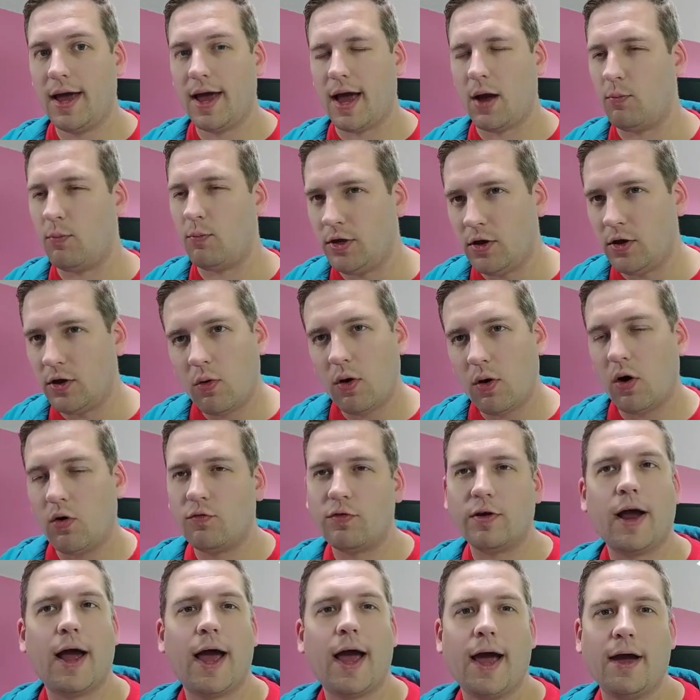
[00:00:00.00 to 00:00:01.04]
And we go
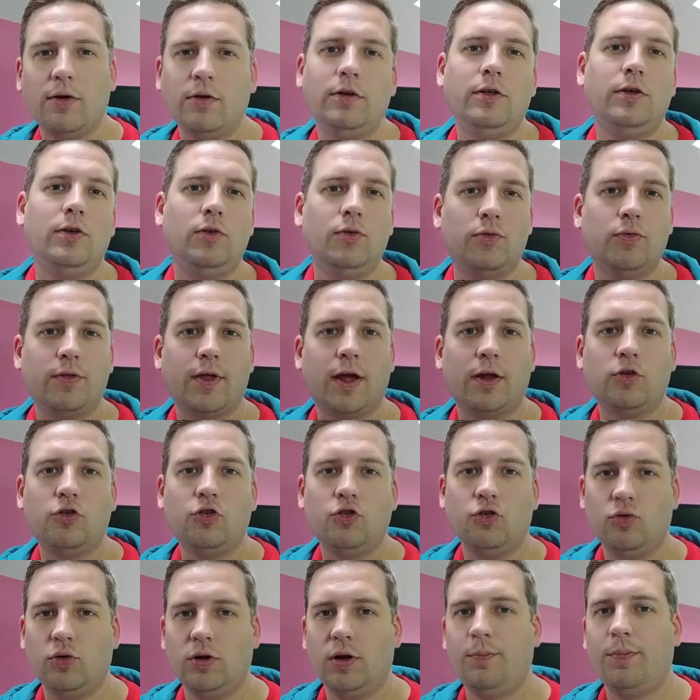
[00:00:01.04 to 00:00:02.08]
over how to use that
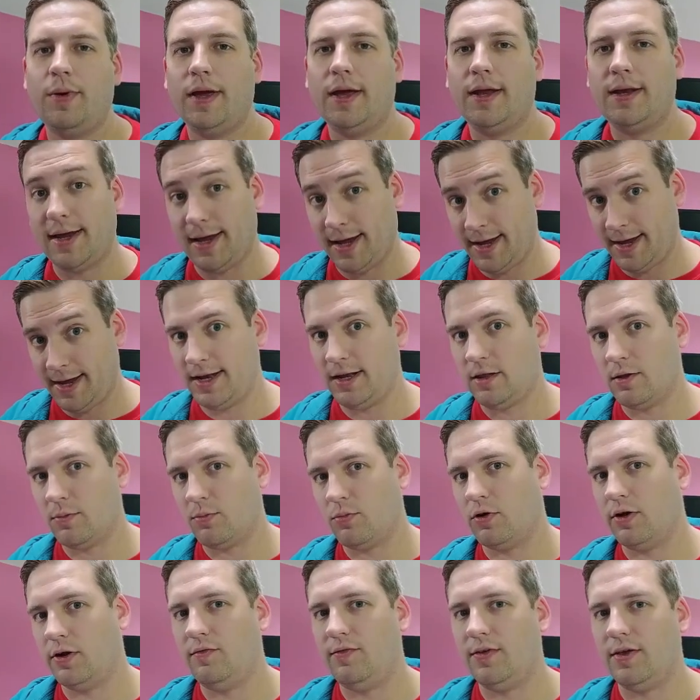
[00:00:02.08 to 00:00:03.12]
tool a bit in the
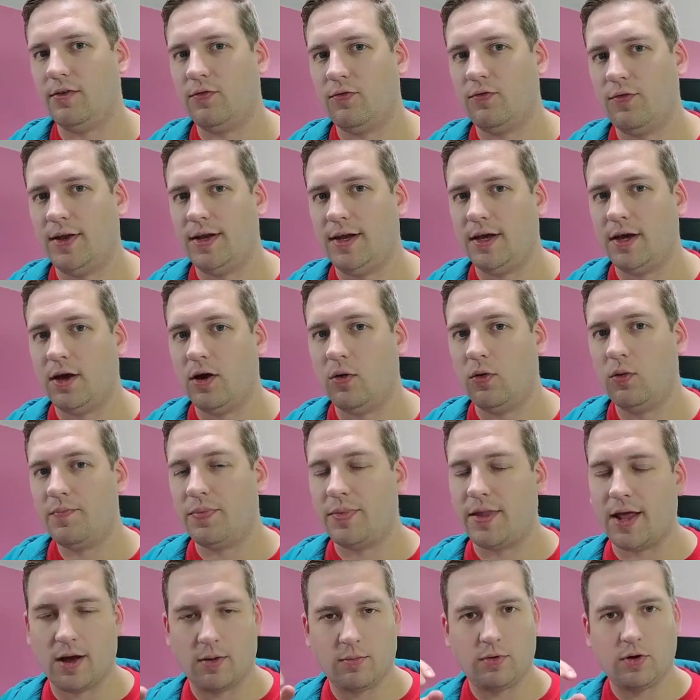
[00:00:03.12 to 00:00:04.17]
previous video.
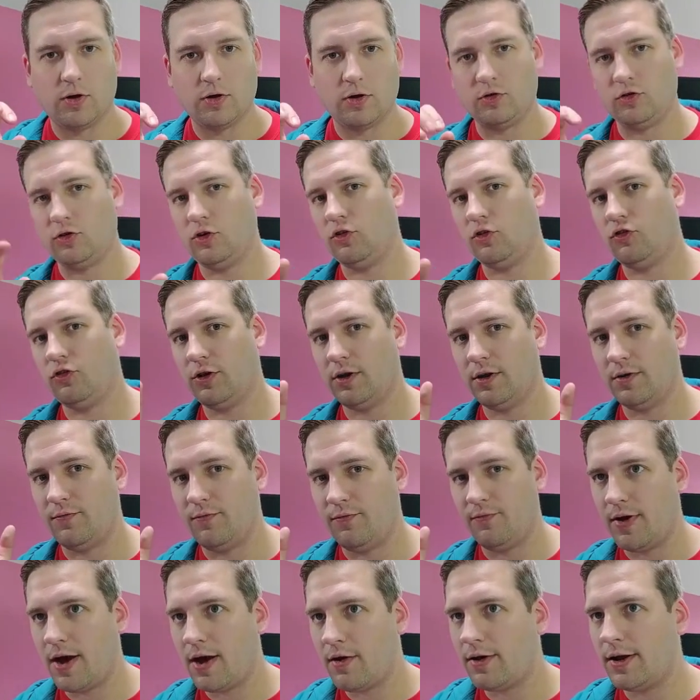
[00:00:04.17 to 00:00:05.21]
Now I'm going to touch on it
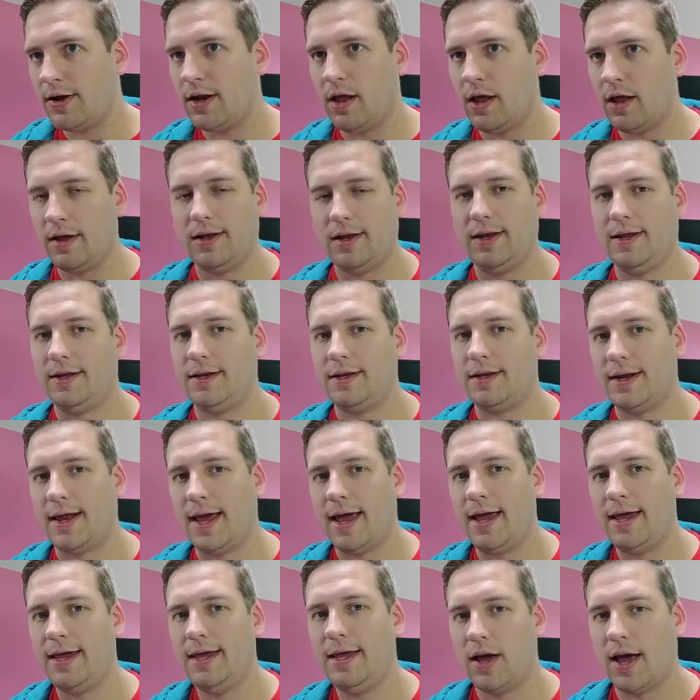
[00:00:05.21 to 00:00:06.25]
very lightly
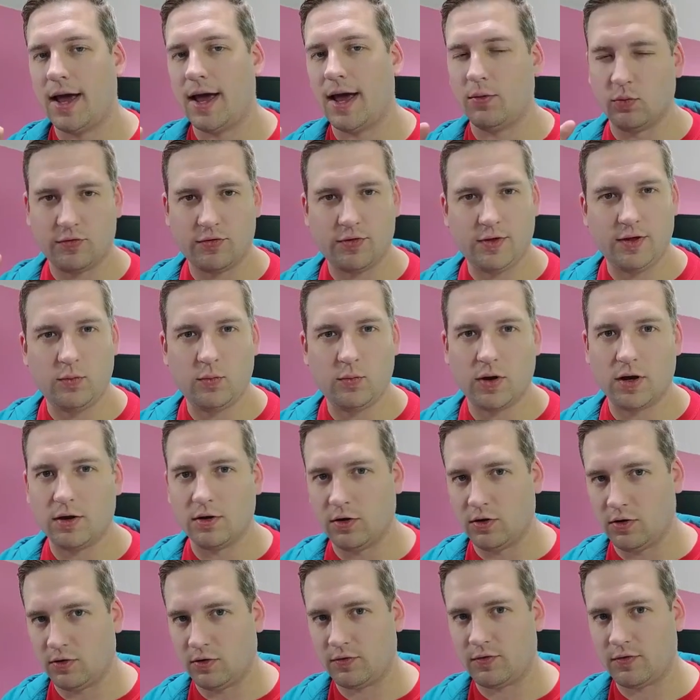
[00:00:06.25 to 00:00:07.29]
today, and we'll see what
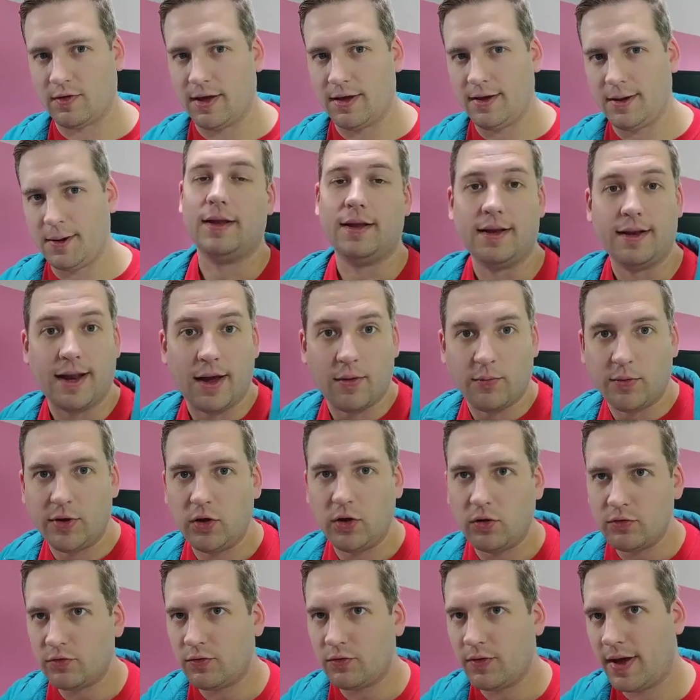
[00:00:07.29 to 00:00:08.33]
it looks like. Now we
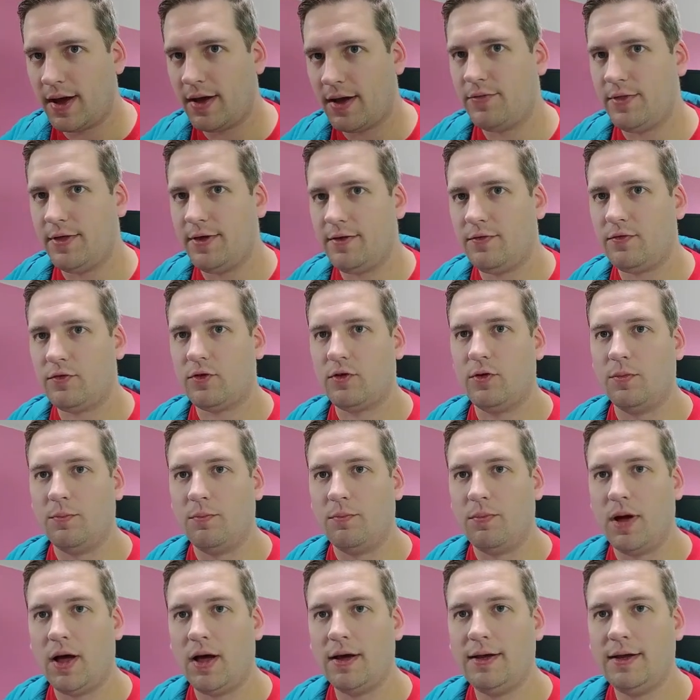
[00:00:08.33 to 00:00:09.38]
also have this
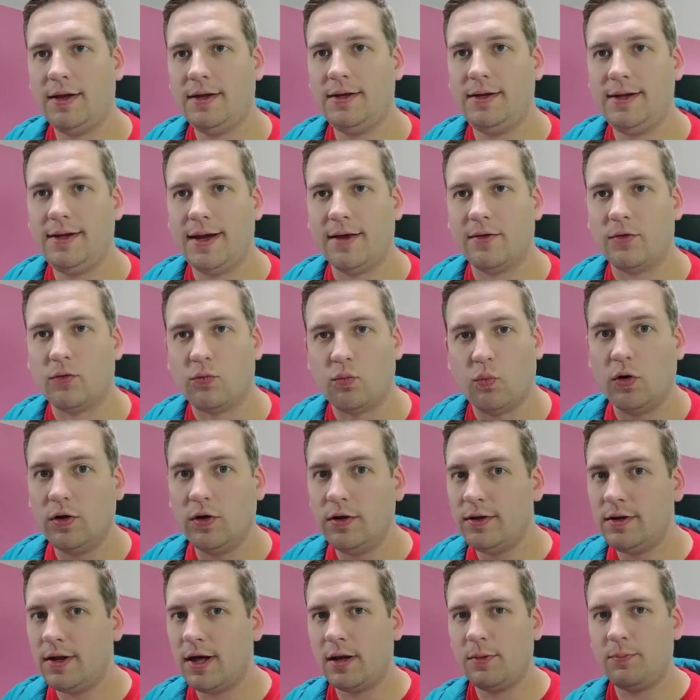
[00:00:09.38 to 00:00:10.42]
combined
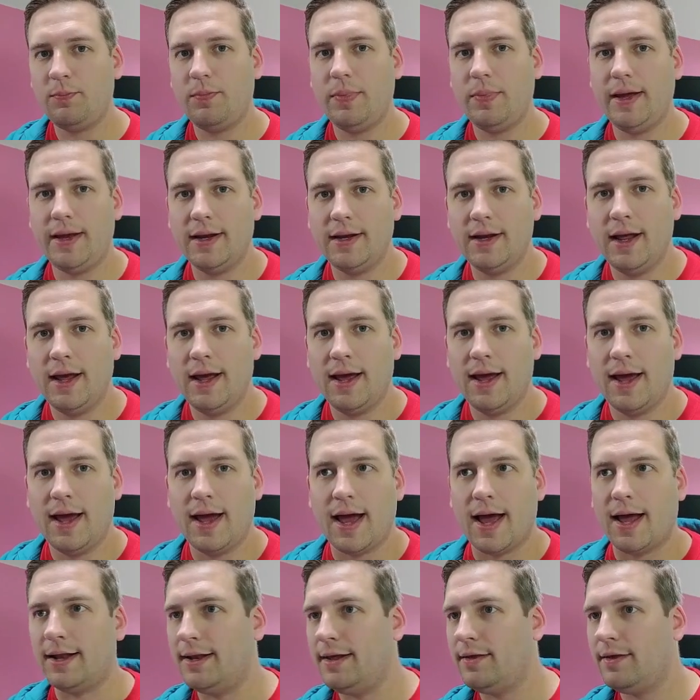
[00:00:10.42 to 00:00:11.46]
ds1.bin,
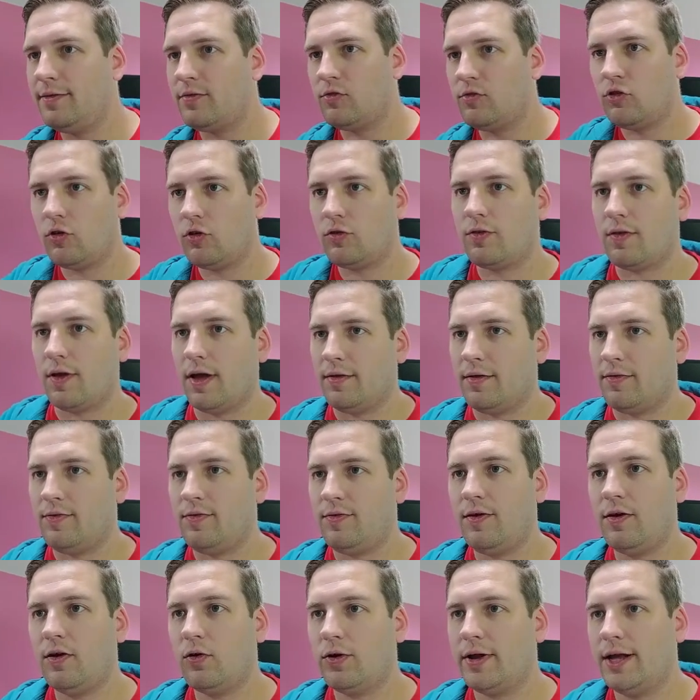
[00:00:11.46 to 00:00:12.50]
And this is just a
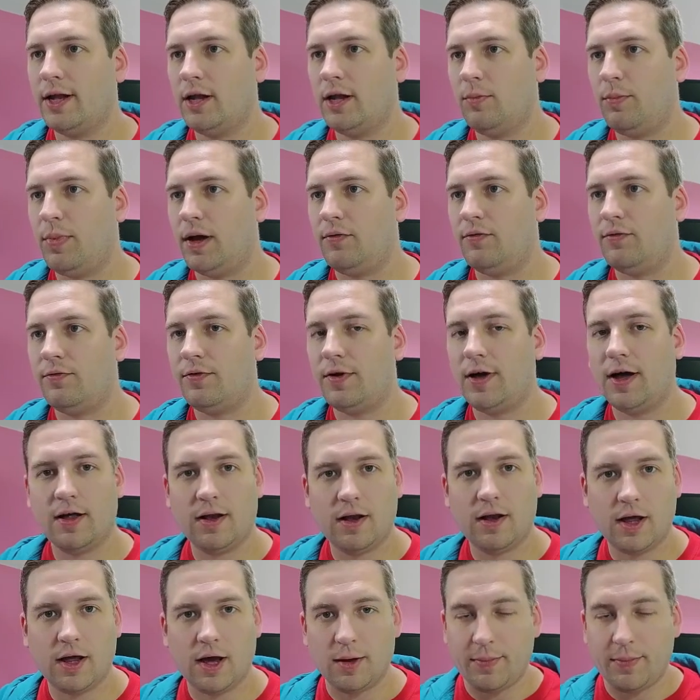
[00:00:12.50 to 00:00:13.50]
0 kilobyte file.